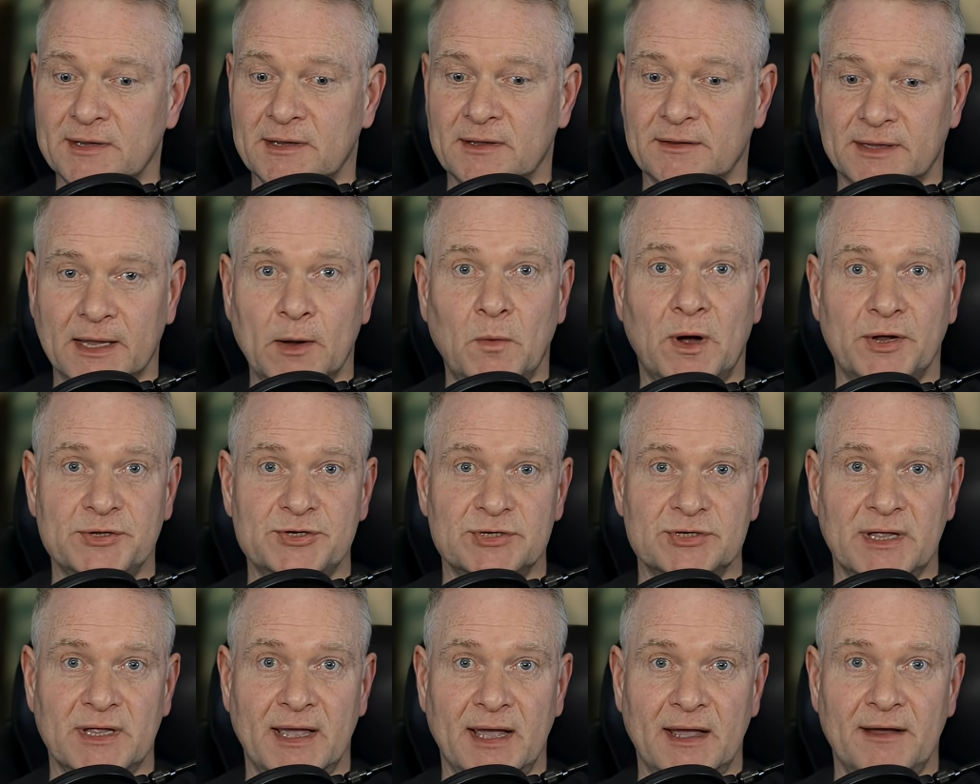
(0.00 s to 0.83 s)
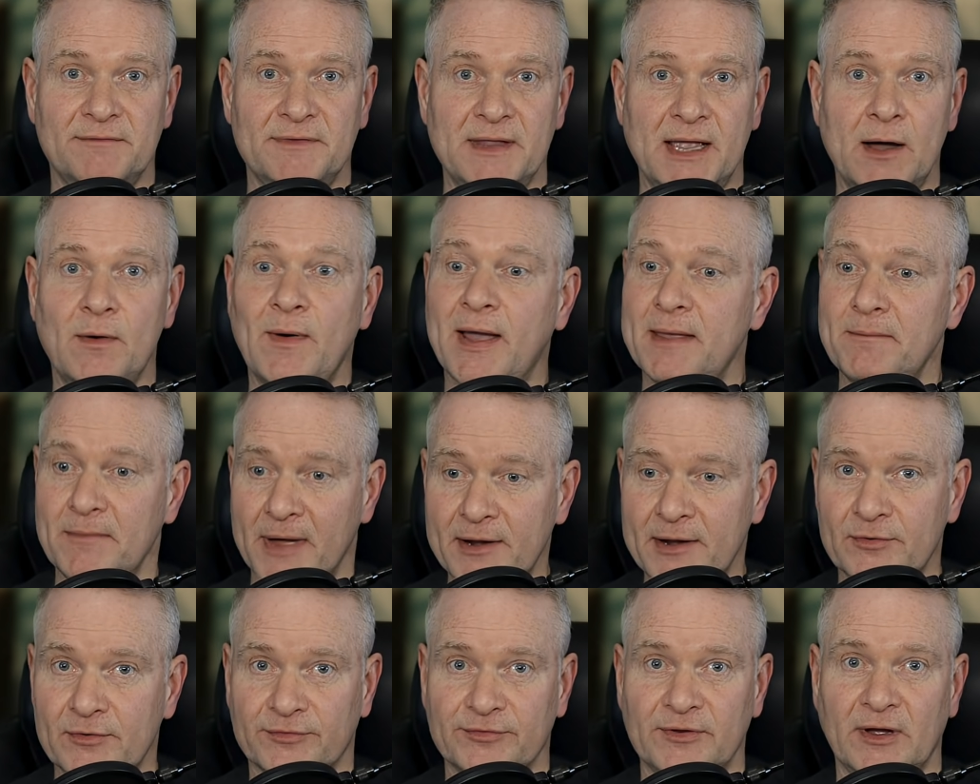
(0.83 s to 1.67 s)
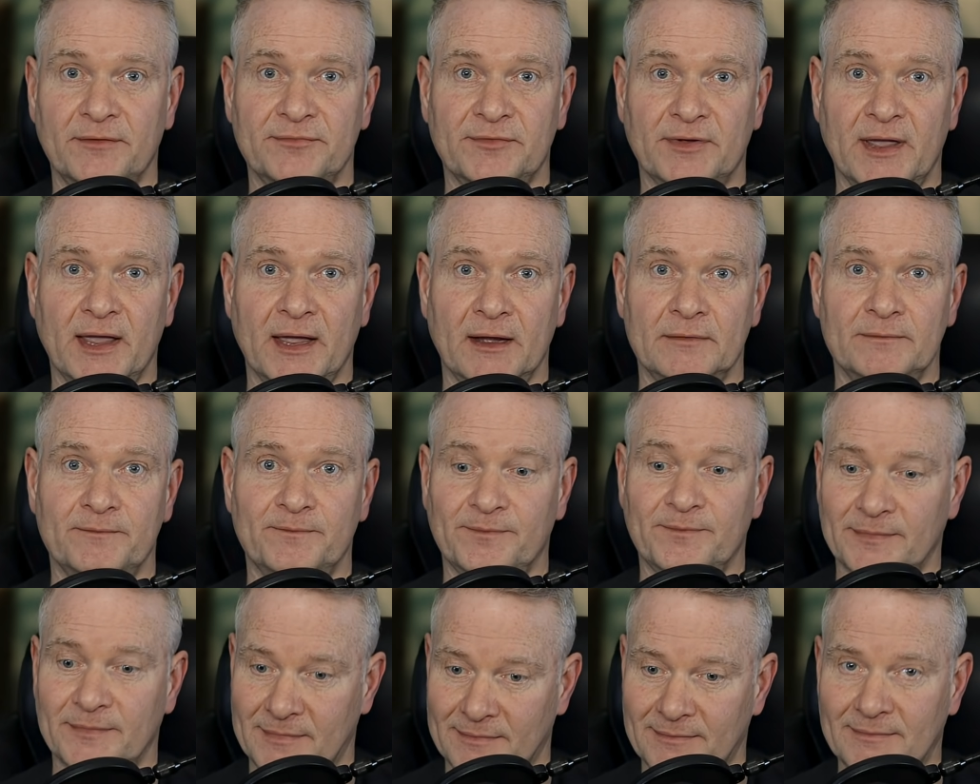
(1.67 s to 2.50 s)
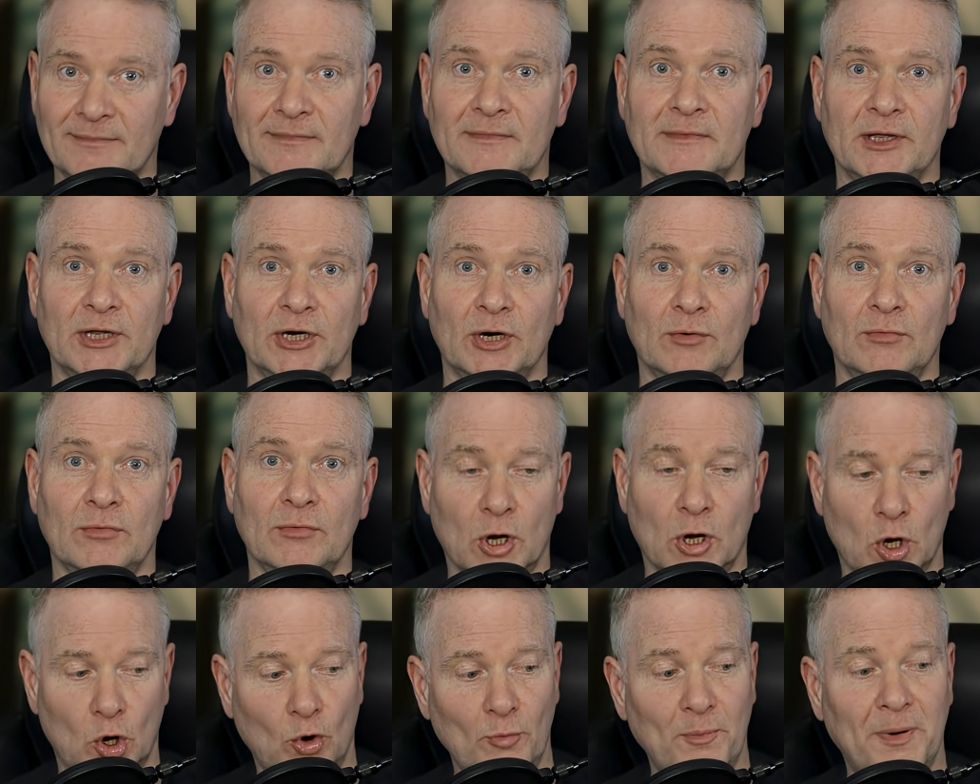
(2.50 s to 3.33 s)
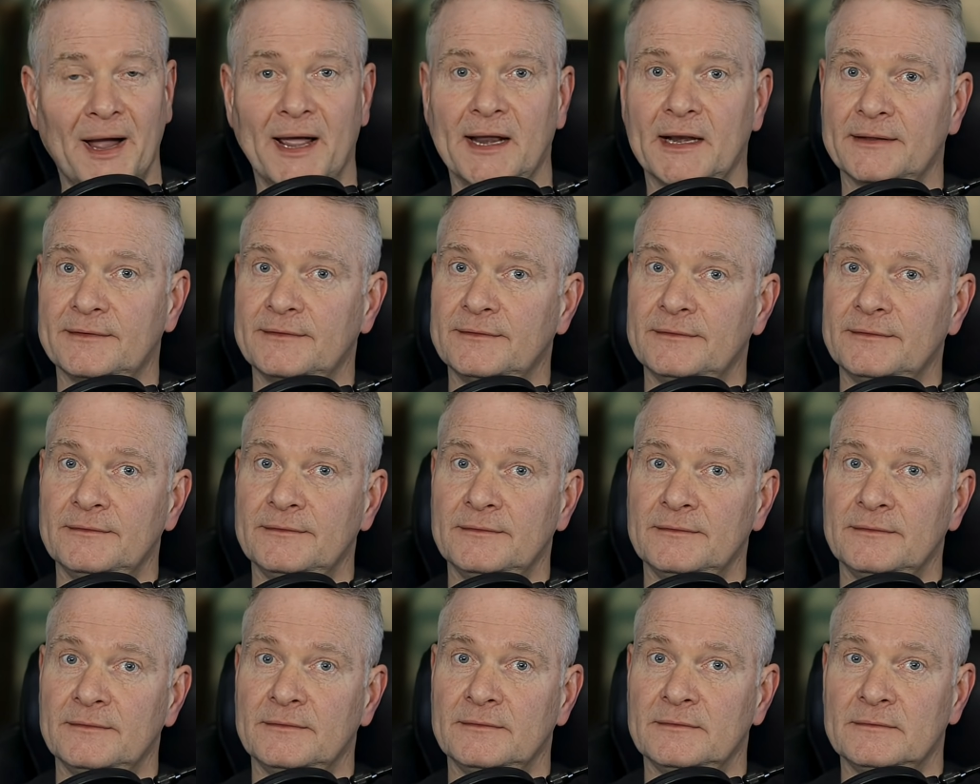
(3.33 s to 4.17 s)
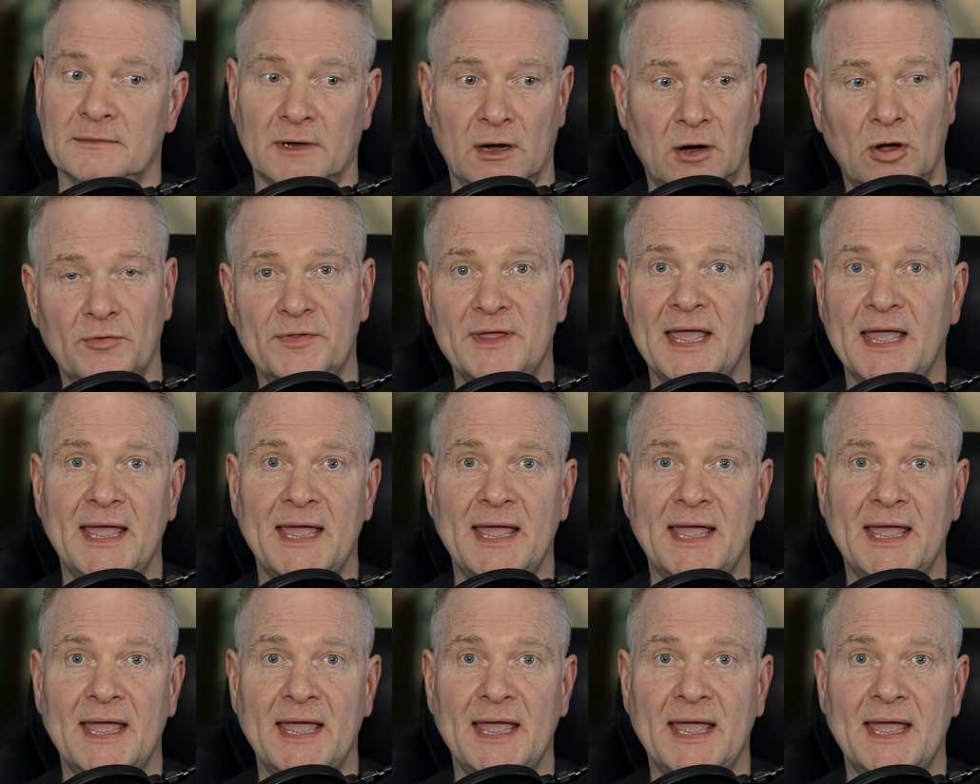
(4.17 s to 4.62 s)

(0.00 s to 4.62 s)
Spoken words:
They want you to have now a Microsoft account, you know, CoPilot, all the